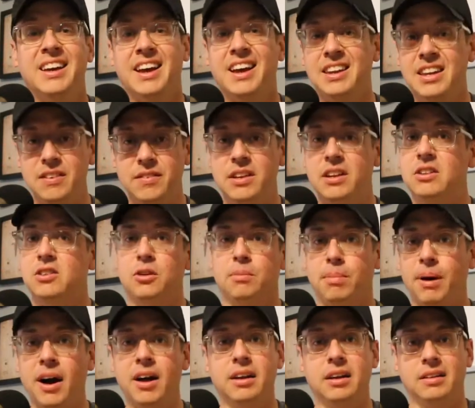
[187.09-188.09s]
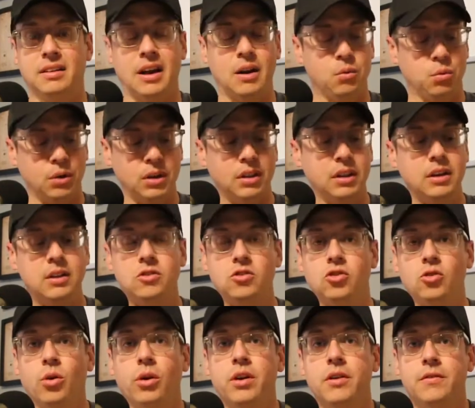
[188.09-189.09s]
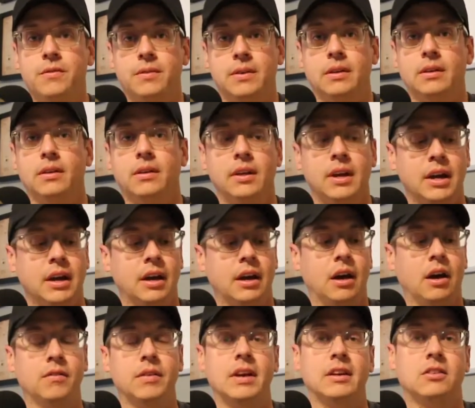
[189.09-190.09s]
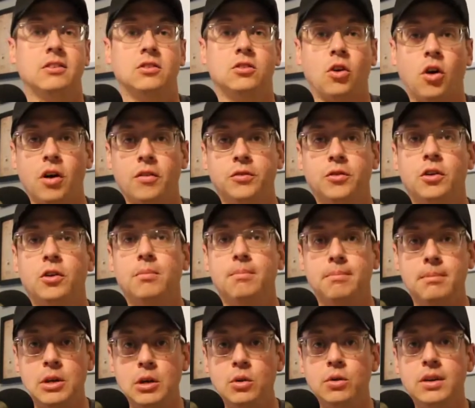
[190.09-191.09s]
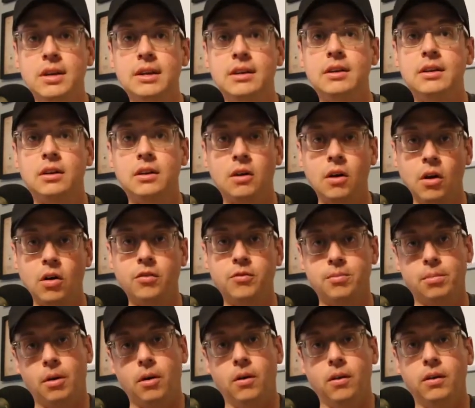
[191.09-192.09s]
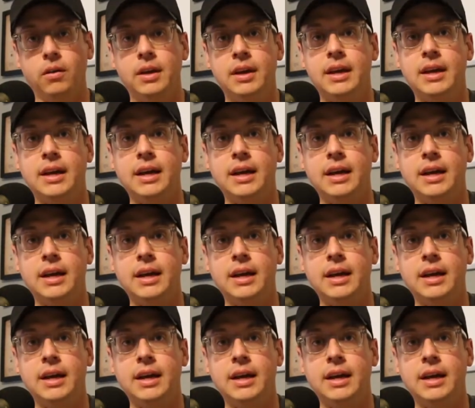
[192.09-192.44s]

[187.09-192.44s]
And even in your putting, I really enjoy a feel of a softer, muted golf ball,